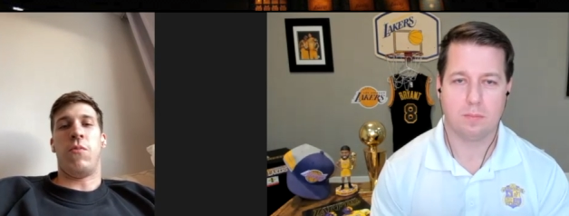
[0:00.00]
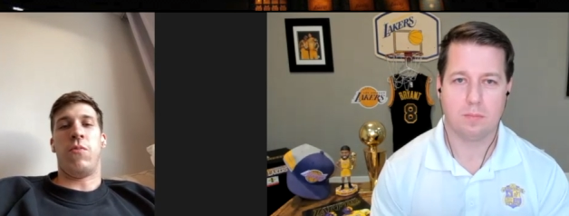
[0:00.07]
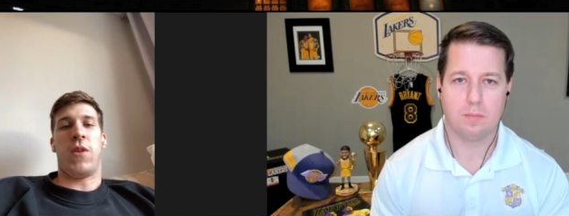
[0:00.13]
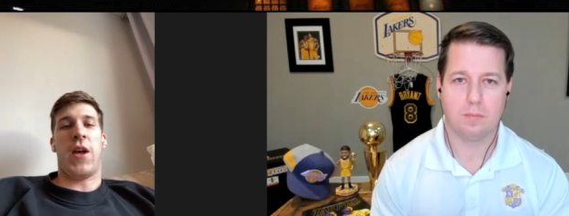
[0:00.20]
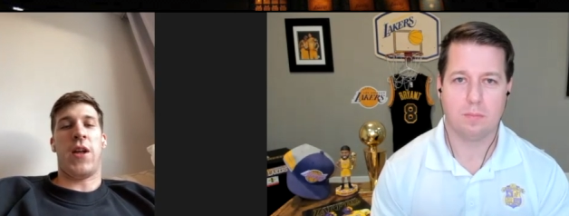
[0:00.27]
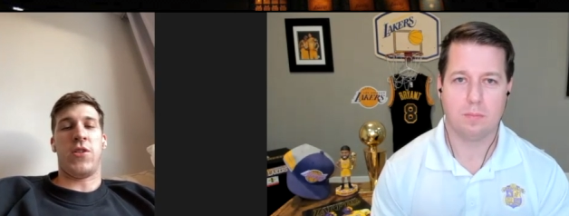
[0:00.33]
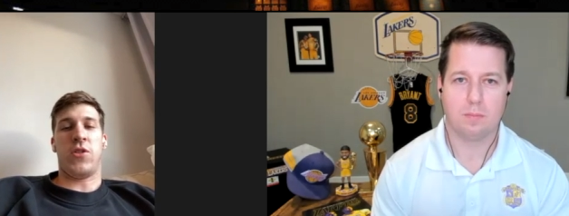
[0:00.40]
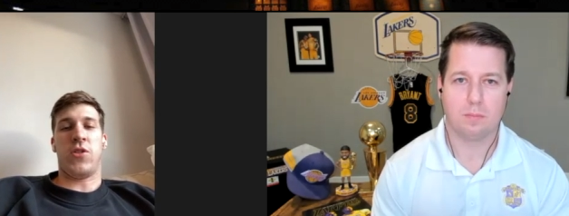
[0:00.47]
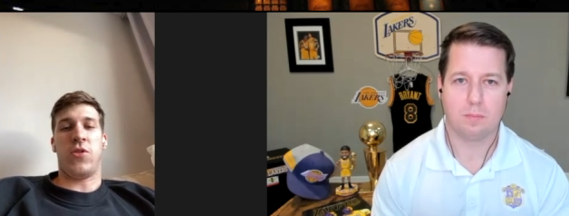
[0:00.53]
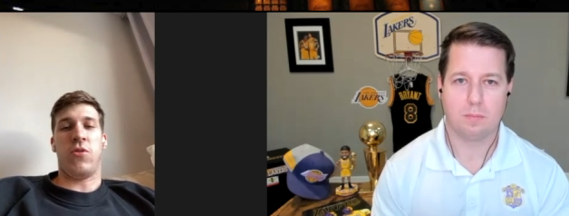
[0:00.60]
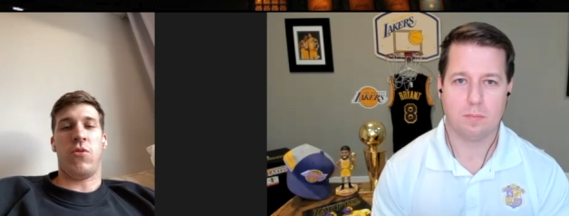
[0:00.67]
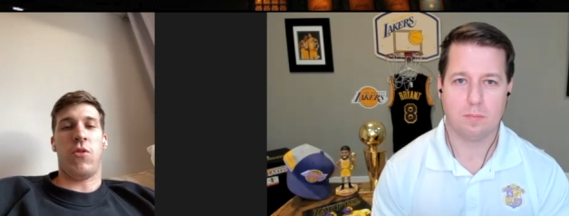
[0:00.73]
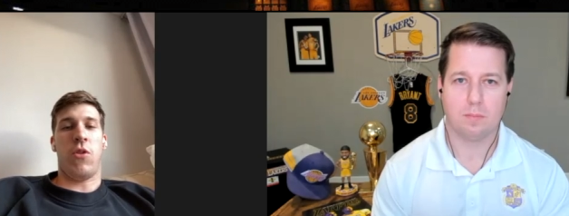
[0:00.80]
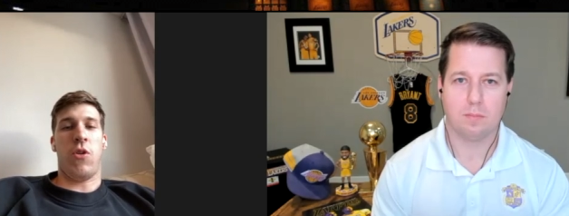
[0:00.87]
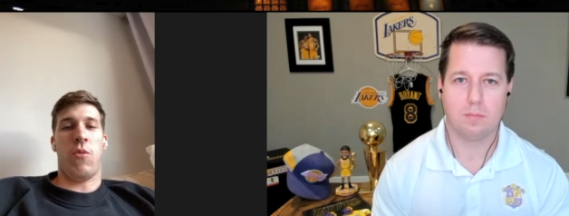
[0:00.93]
Speaker 1: shooting the catch
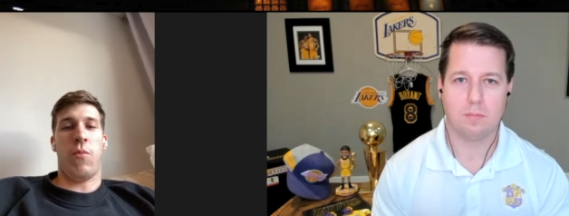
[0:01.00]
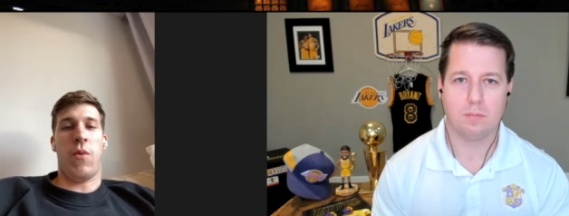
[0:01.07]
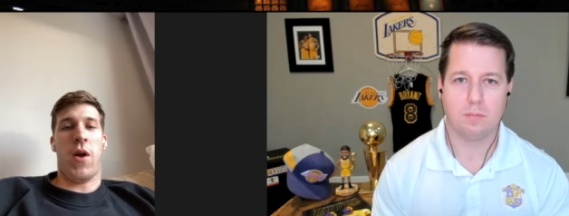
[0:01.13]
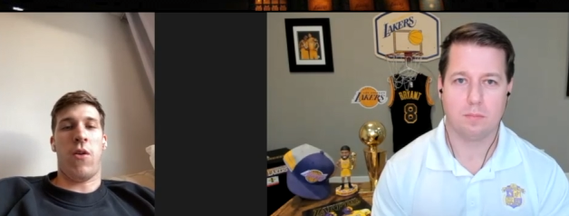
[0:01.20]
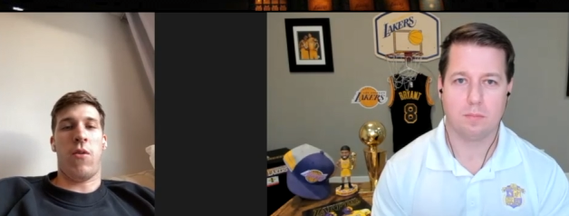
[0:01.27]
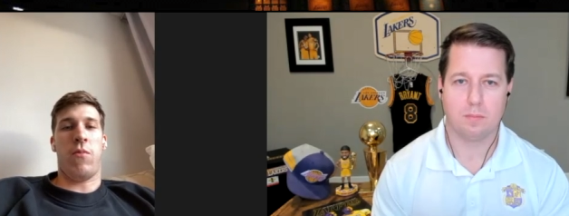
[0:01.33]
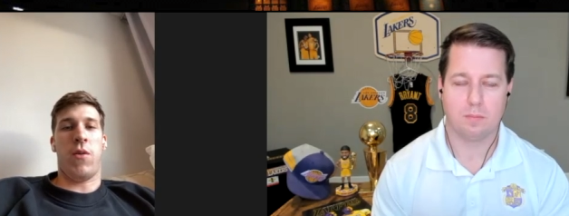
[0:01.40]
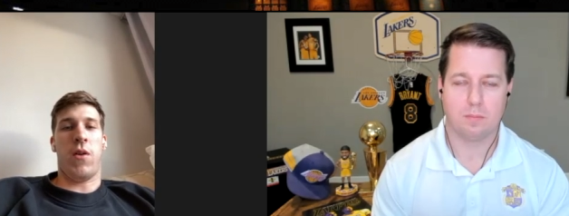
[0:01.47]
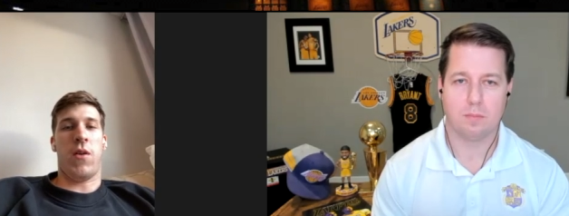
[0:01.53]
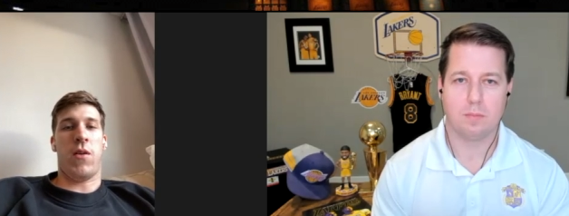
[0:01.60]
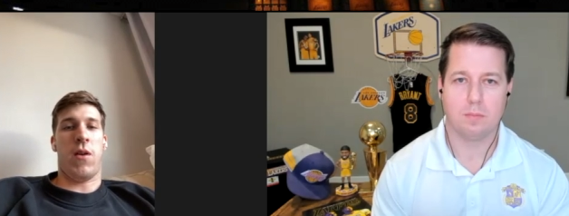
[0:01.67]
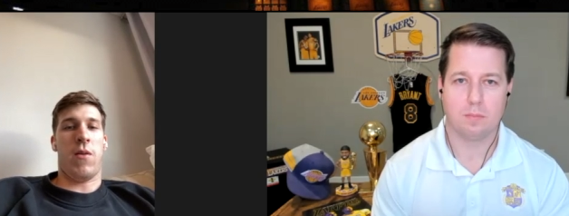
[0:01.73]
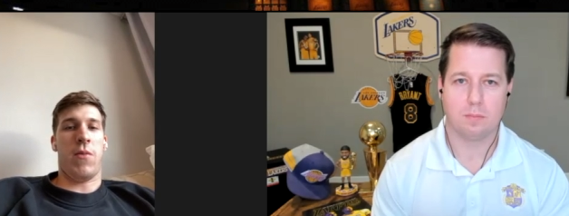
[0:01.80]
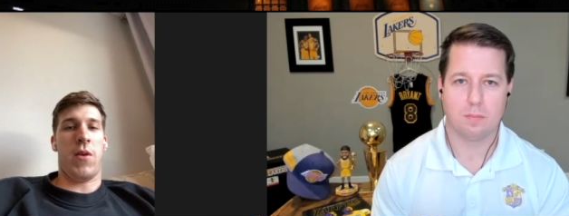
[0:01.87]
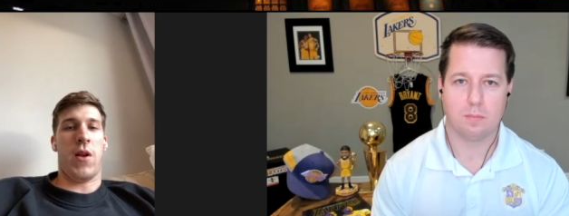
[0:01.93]
and shoot a little better,
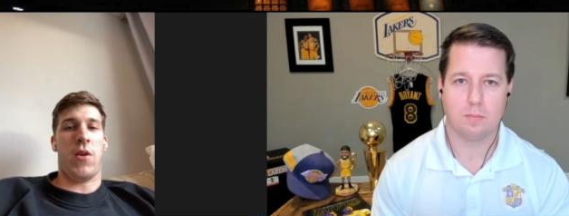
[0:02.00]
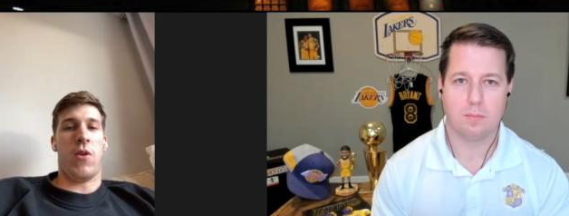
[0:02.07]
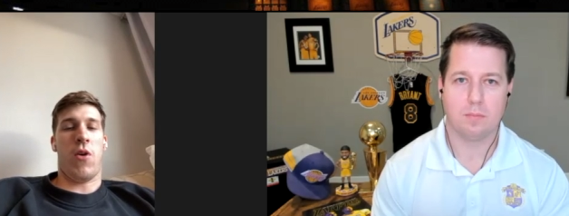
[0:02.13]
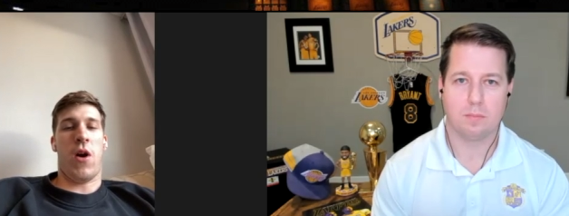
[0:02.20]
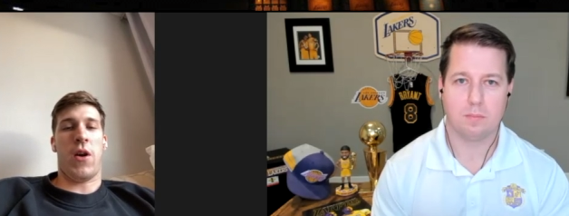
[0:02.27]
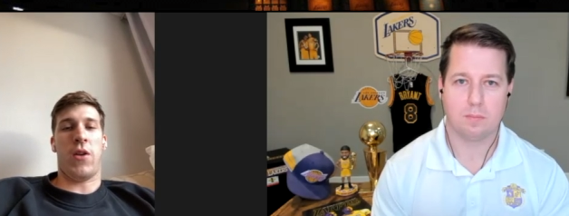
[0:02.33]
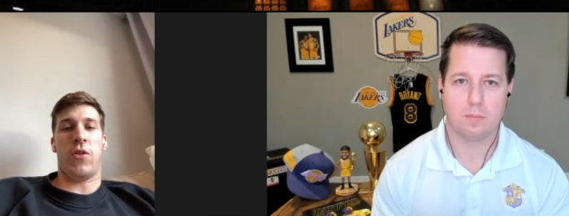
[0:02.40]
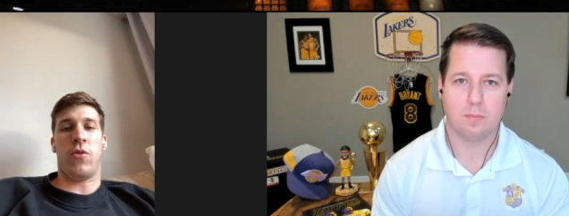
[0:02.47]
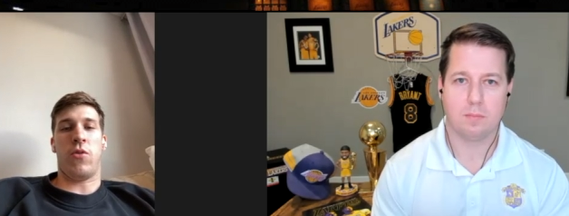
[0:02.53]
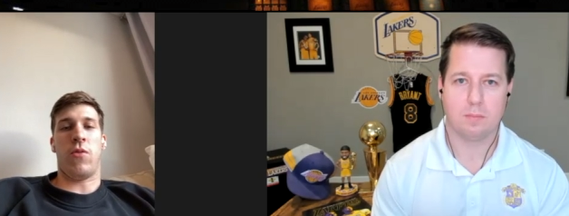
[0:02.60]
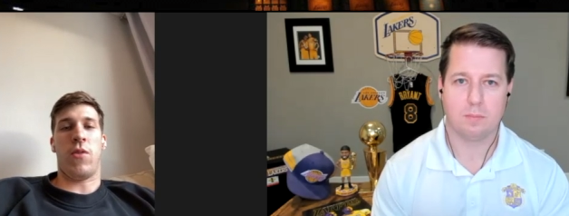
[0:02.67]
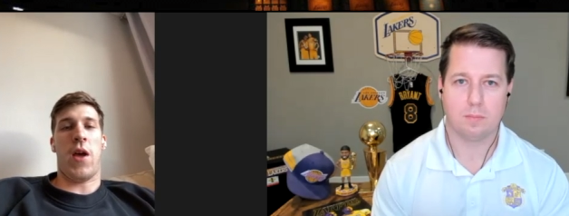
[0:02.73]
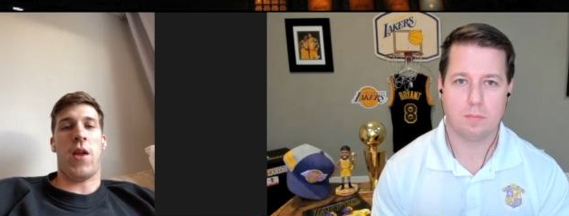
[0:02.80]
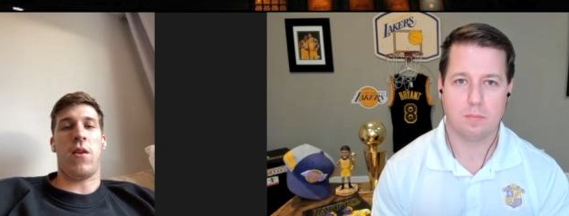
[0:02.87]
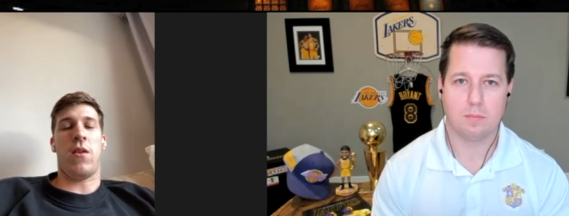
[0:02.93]
but I mean I know I
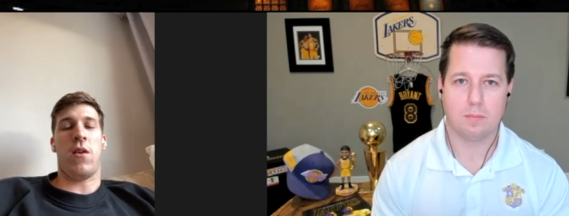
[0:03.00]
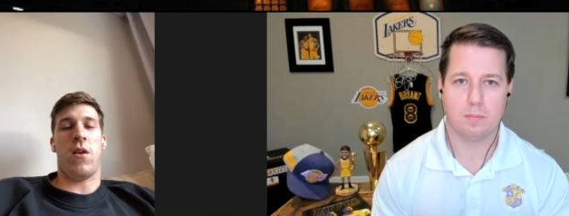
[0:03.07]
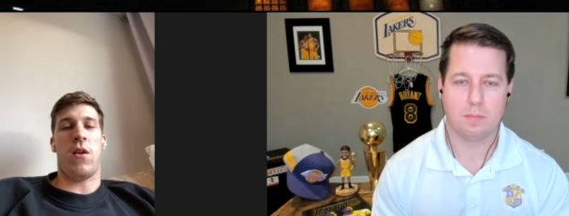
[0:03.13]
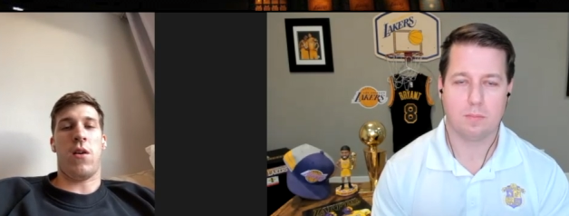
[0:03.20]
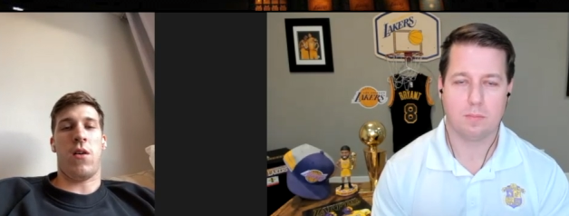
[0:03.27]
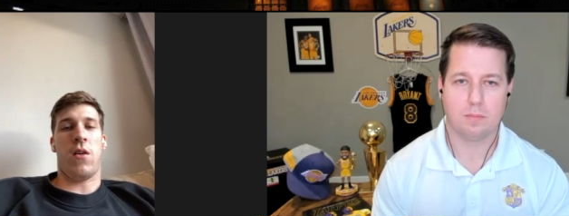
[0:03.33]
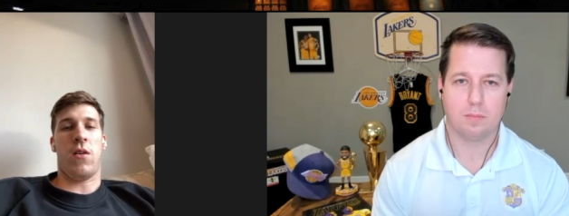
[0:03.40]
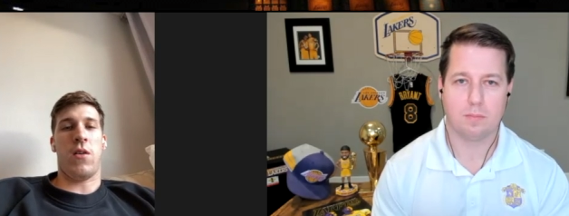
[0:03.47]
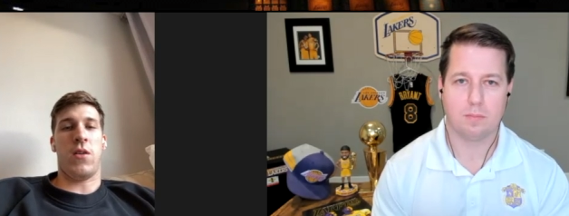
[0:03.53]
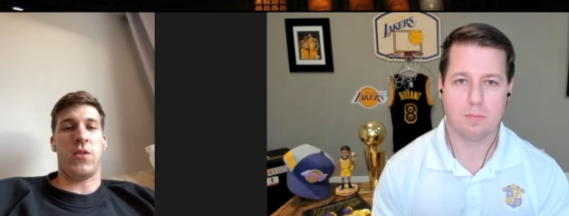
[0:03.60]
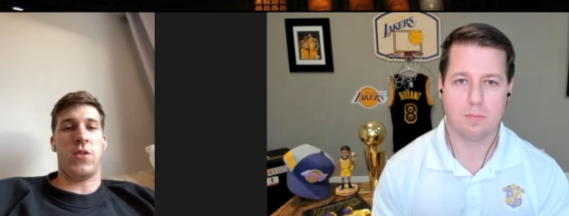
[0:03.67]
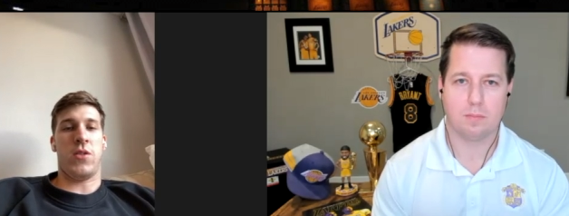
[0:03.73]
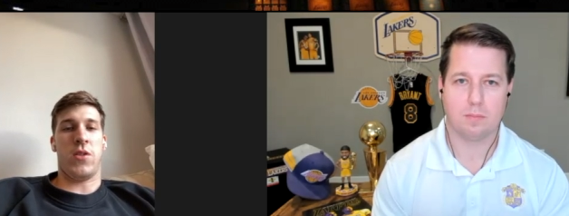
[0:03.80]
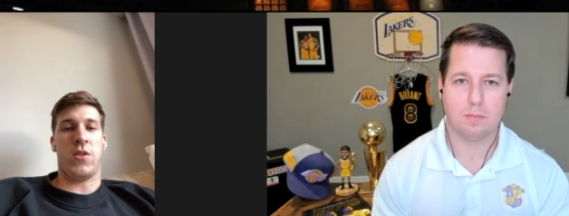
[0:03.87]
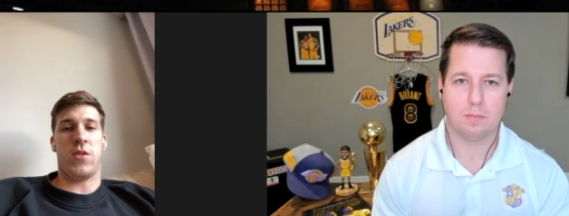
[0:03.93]
can do that.
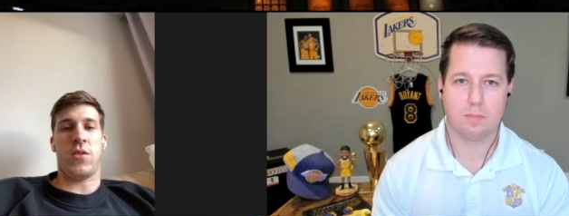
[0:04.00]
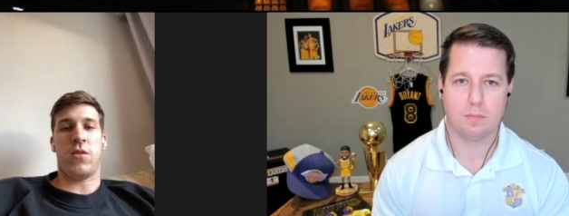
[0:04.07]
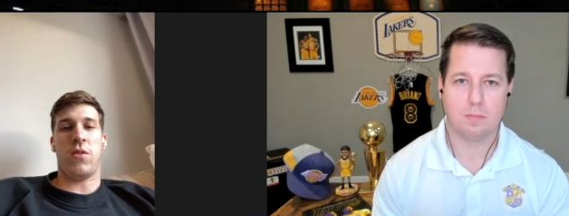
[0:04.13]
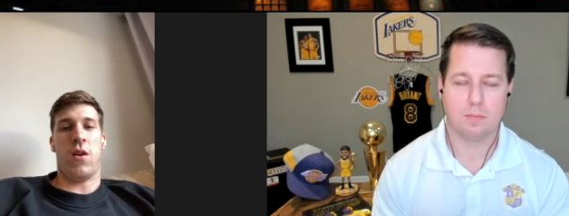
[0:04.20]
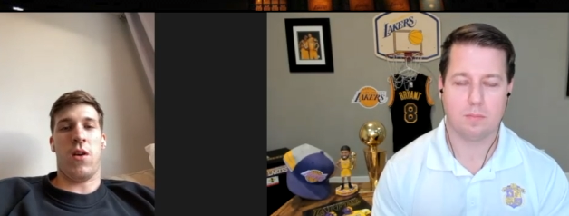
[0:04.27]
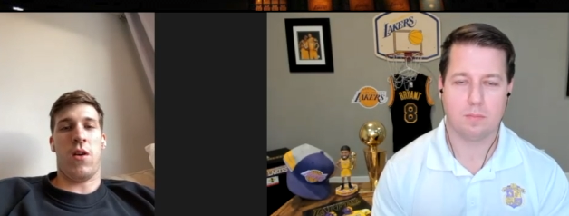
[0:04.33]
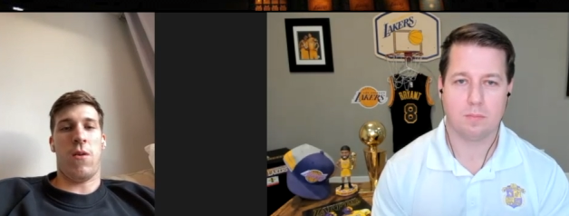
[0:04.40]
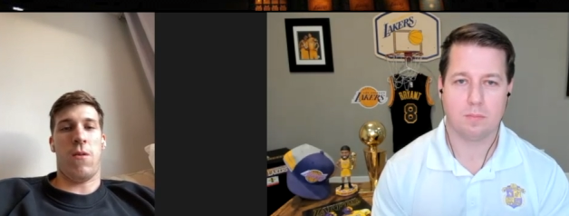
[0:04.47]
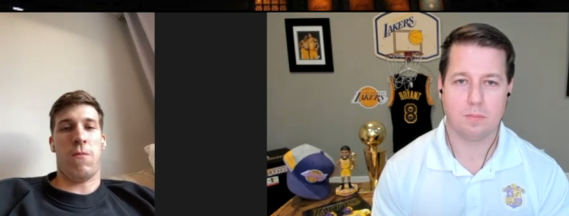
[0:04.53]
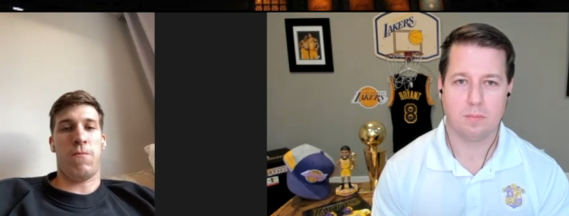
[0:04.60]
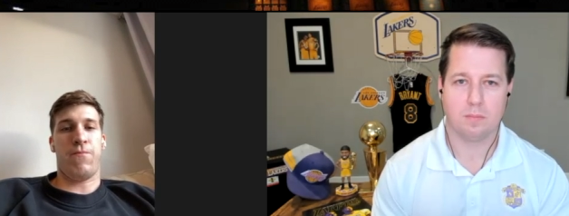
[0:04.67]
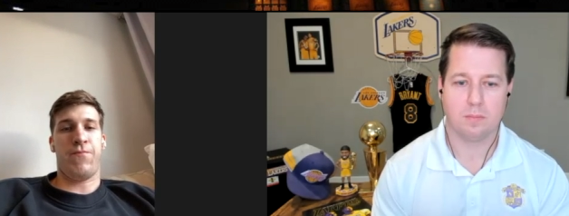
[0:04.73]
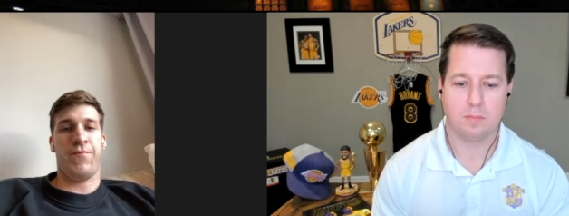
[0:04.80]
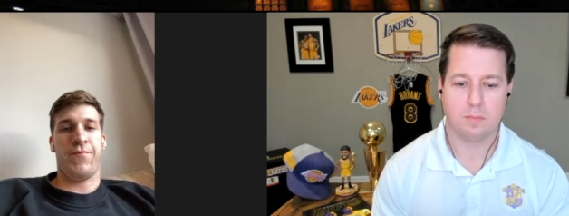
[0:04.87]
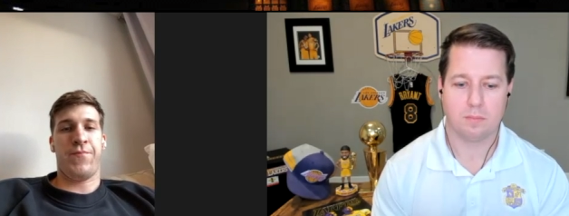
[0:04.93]
Uh, it's just
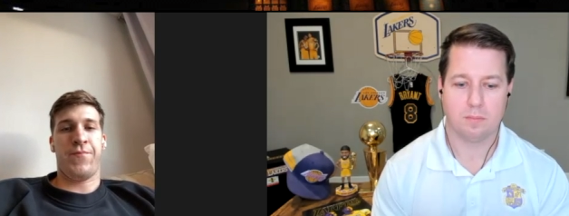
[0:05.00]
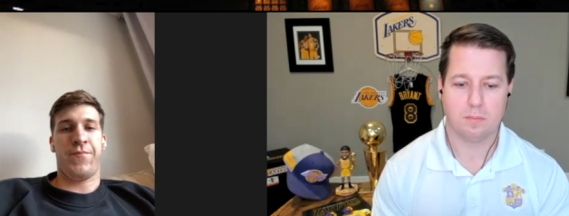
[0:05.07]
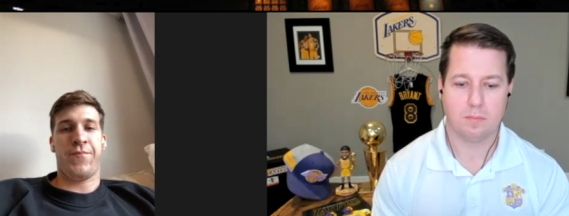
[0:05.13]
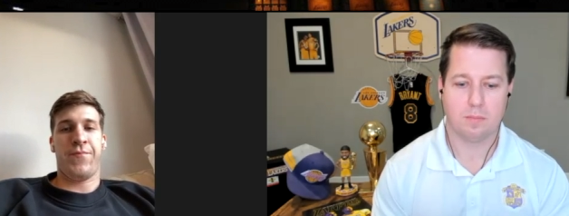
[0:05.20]
um,